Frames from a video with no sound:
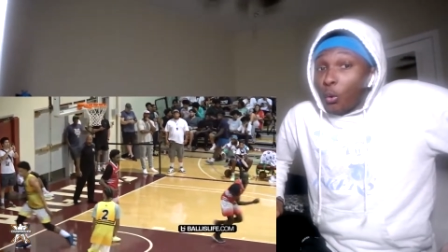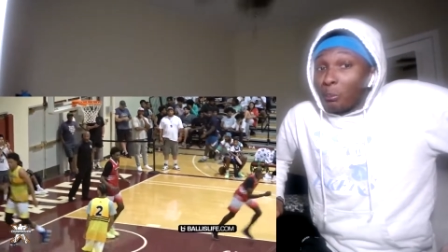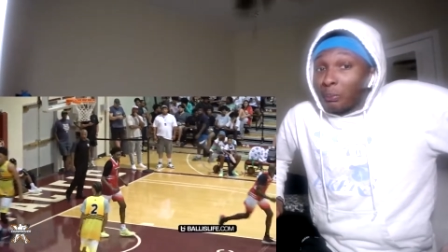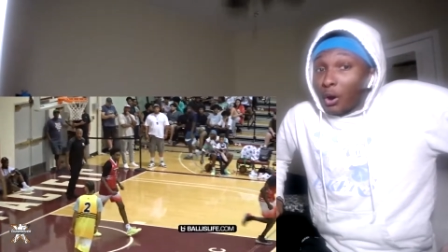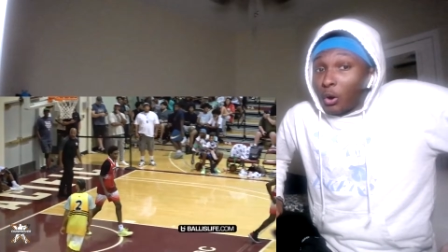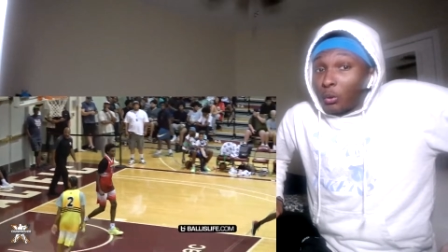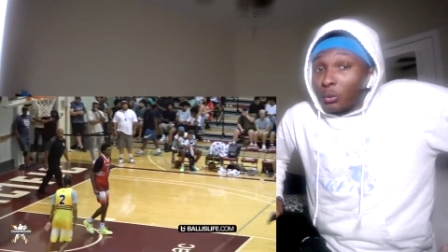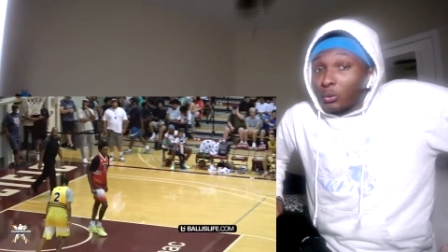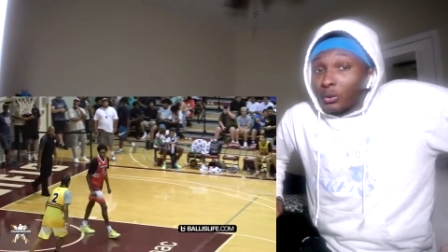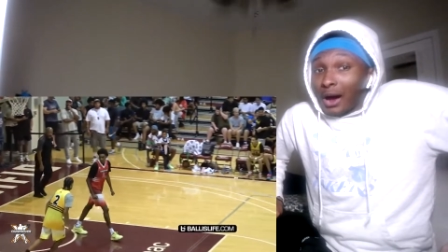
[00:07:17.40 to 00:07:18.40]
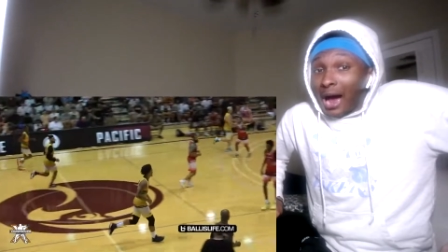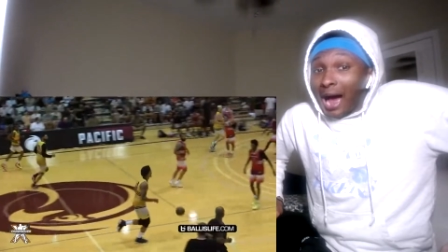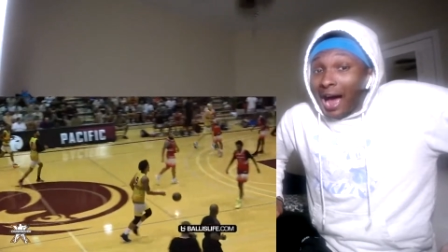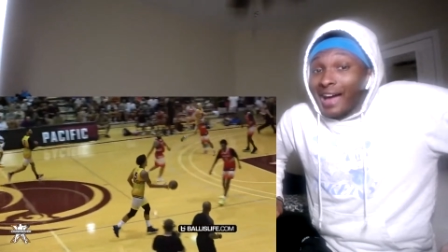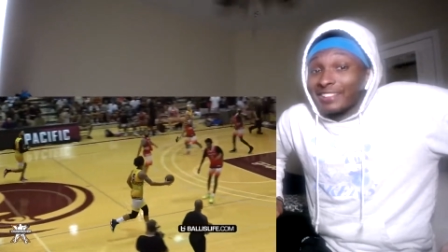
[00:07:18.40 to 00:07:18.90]
Bro.
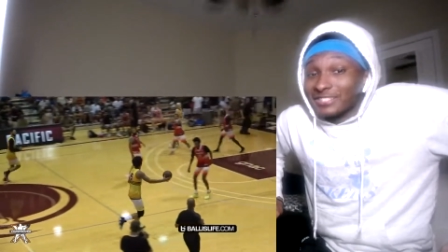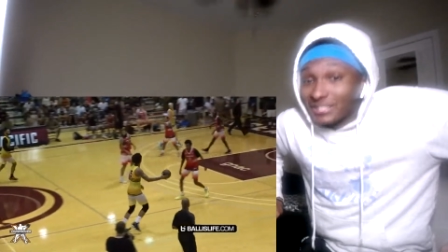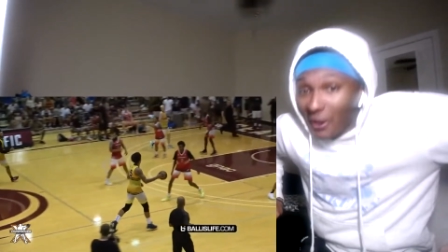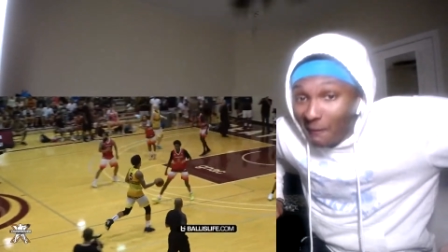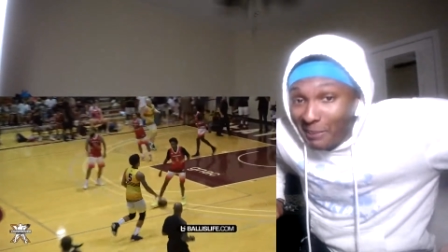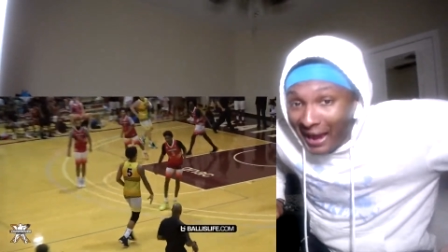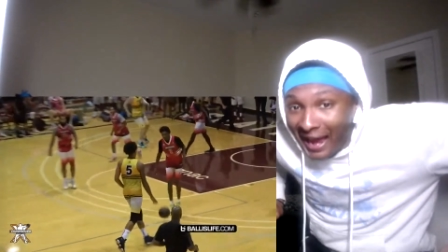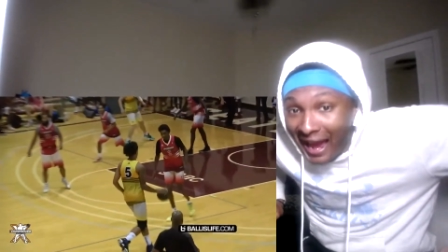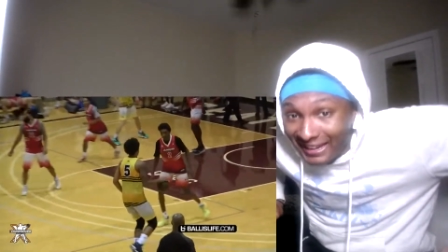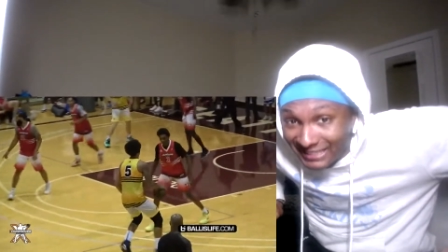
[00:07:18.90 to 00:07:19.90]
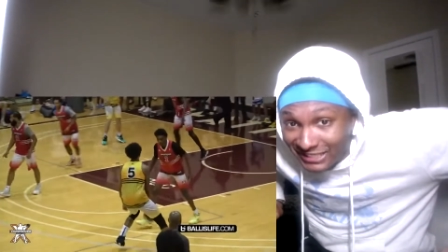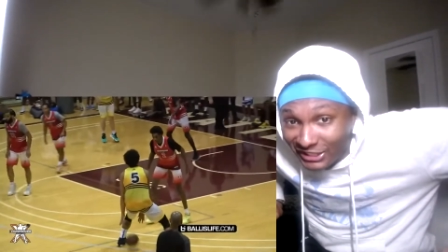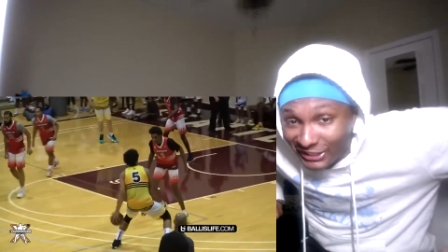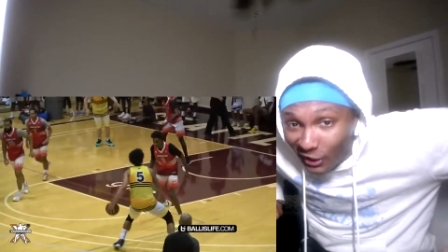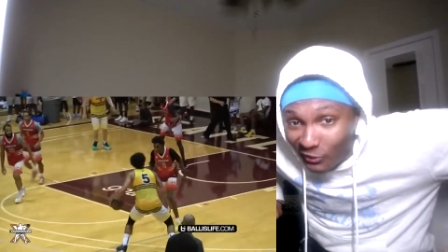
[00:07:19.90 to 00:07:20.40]
Somebody, I need
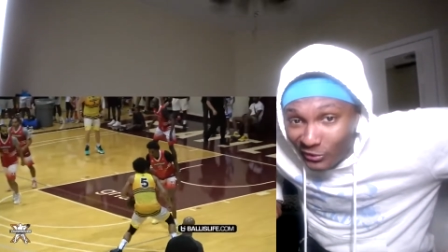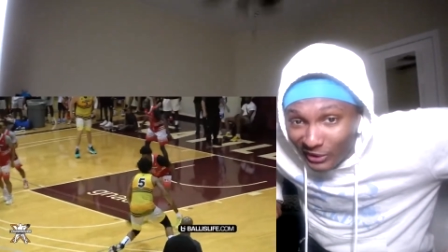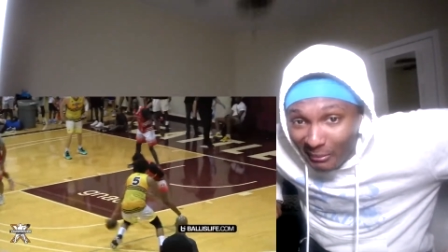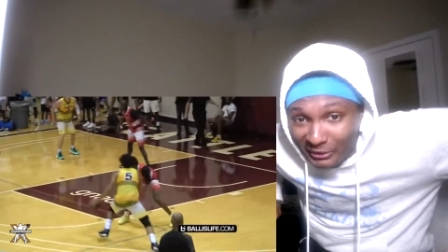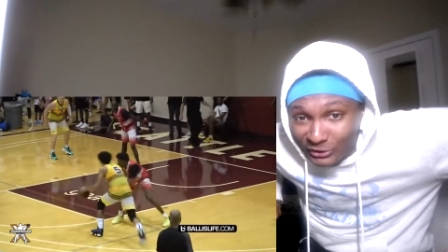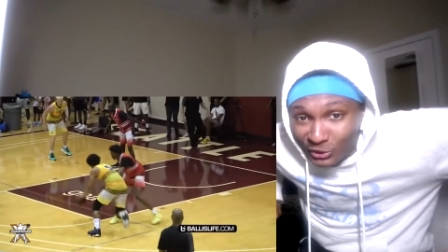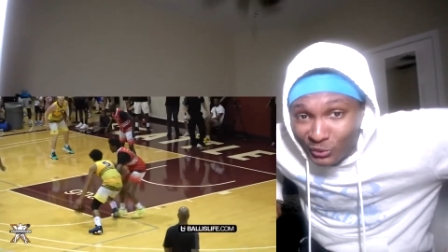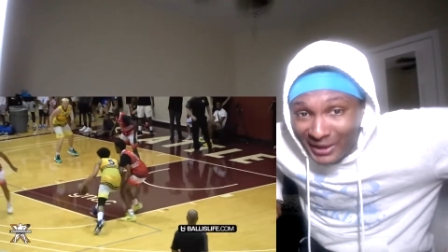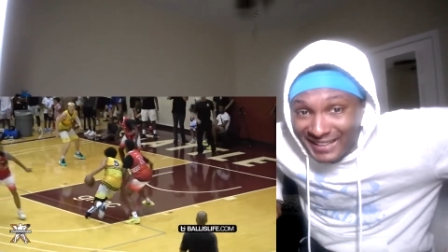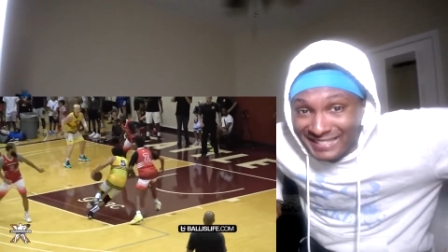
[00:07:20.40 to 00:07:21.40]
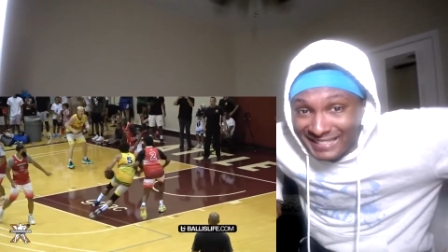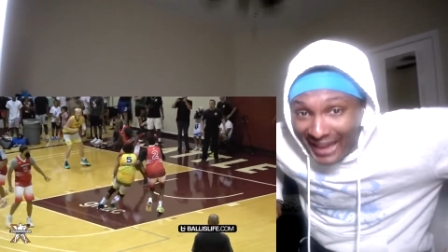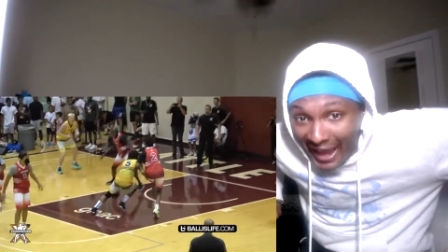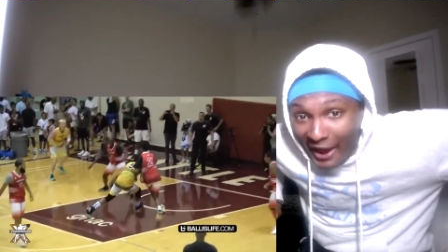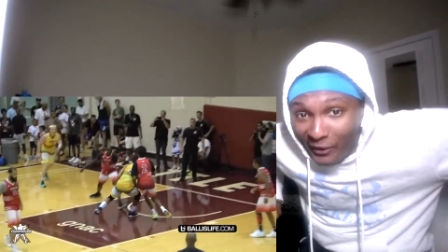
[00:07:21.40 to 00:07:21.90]
to know who number two is
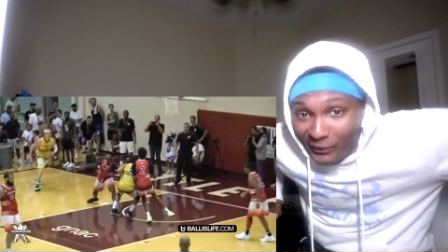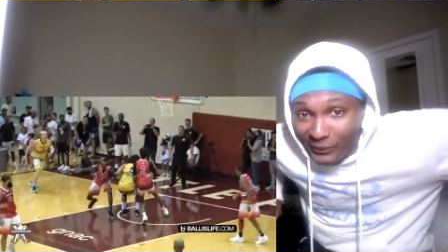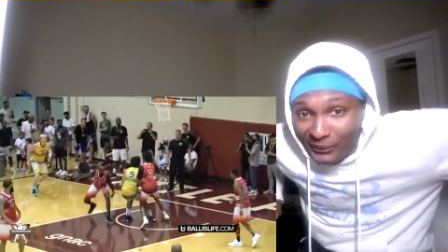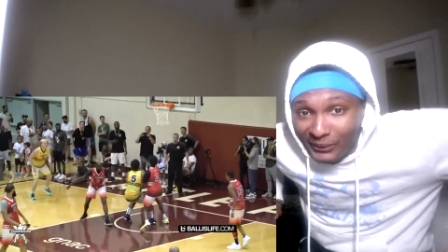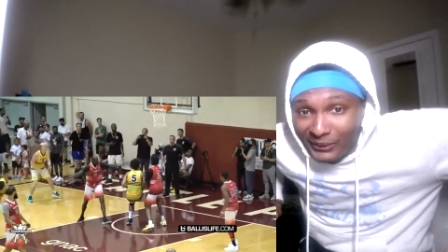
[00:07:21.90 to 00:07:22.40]
now.